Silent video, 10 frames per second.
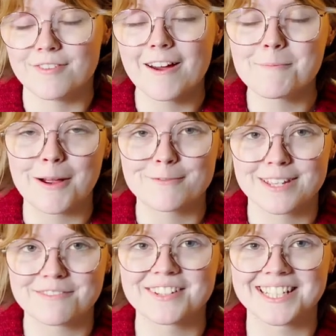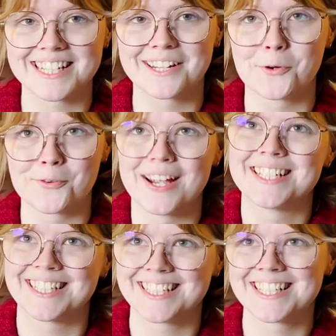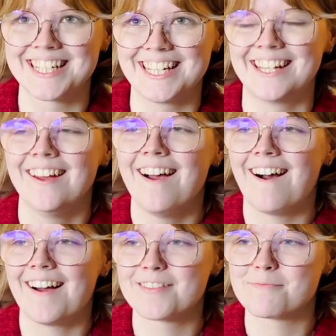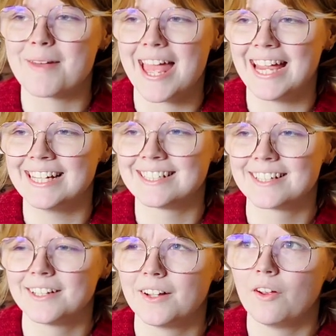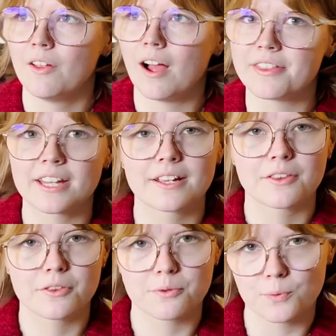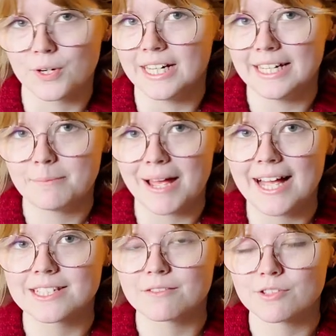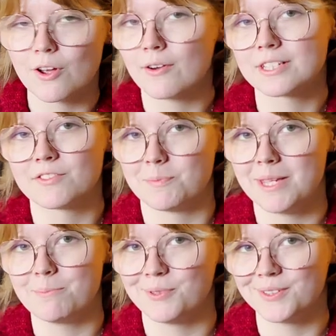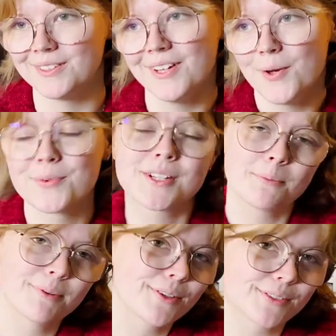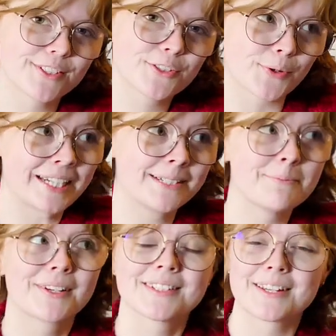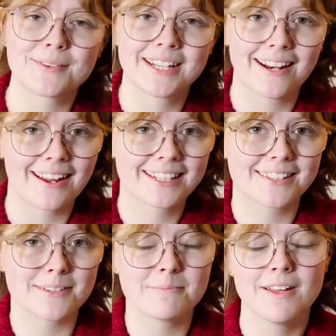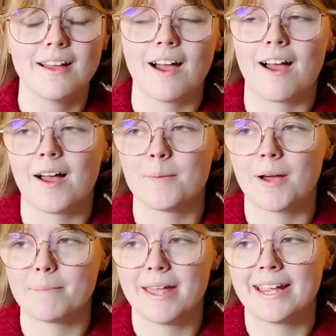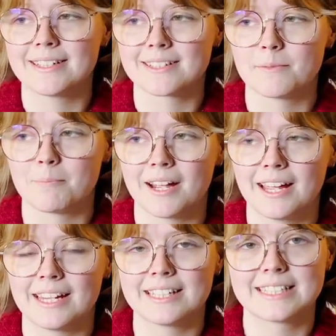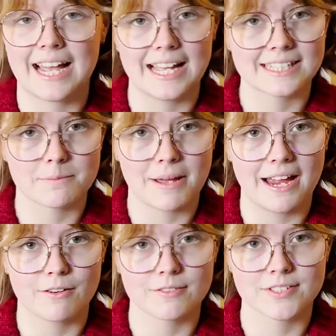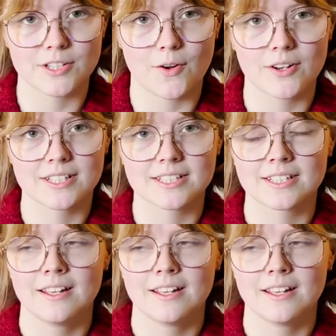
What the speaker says: fair amount of gift knitting already this year. I've made, I think, 3 pairs of socks for people, which I'll put on screen because I really like them. I made my dad a pair of socks